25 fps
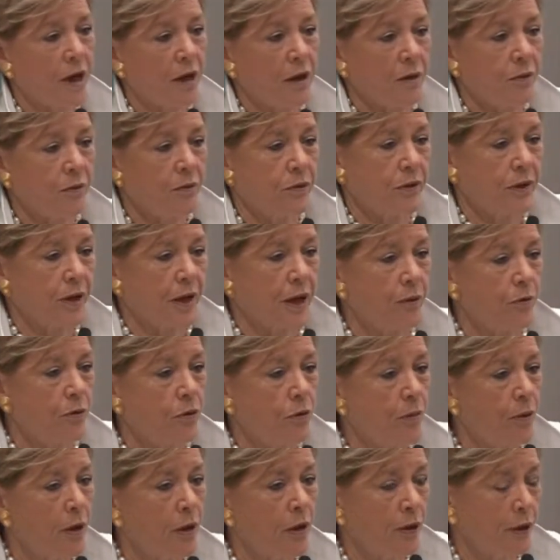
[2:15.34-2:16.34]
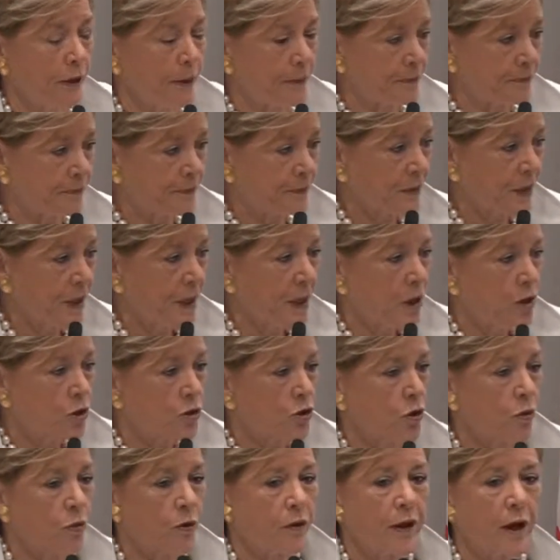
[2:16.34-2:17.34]
Admiral Mullen.
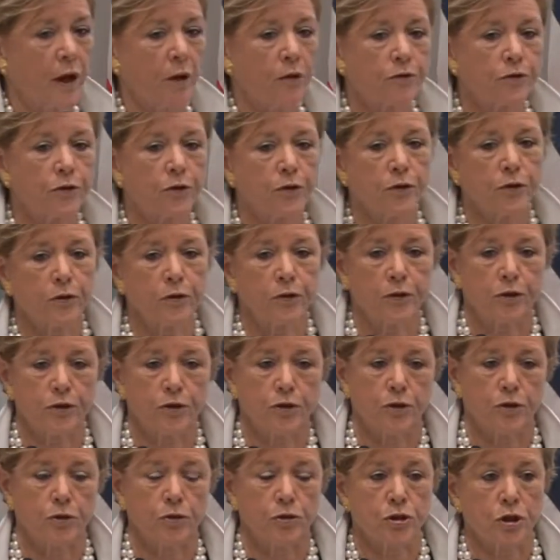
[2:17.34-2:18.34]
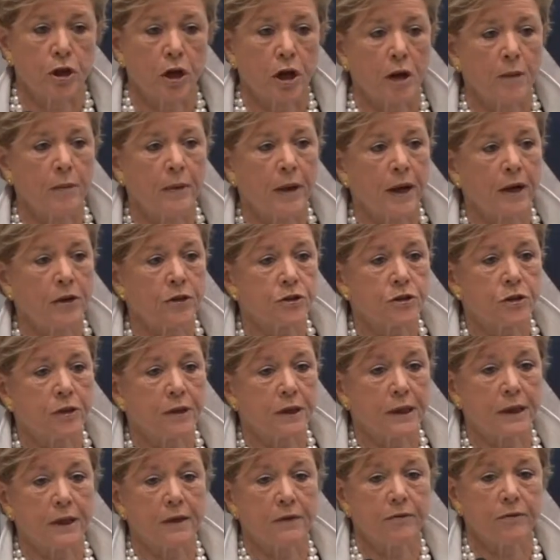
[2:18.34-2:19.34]
So without further ado, Tom has to
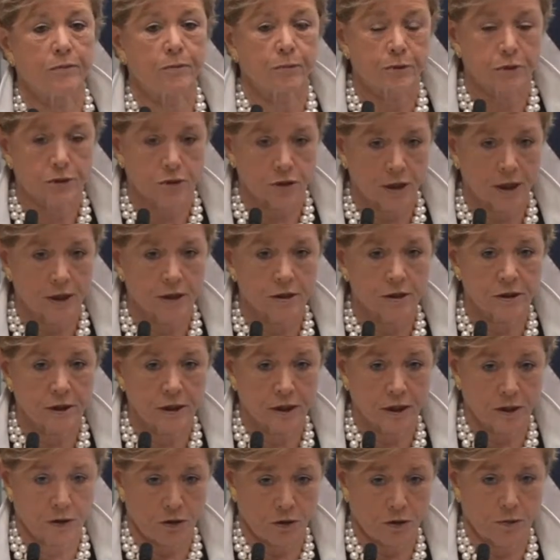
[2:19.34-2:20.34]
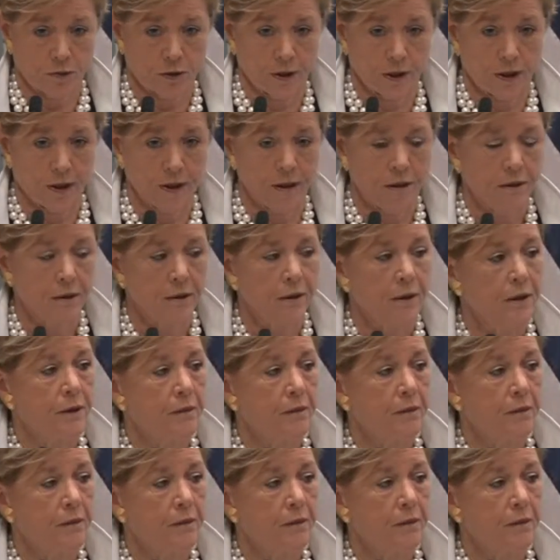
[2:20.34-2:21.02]
leave precisely at 3